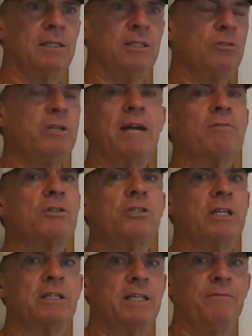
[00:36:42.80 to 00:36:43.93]
You never
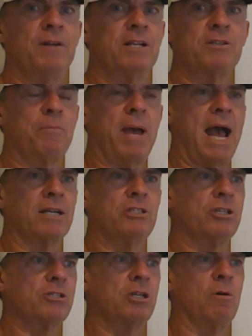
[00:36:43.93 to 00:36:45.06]
see a defensive back just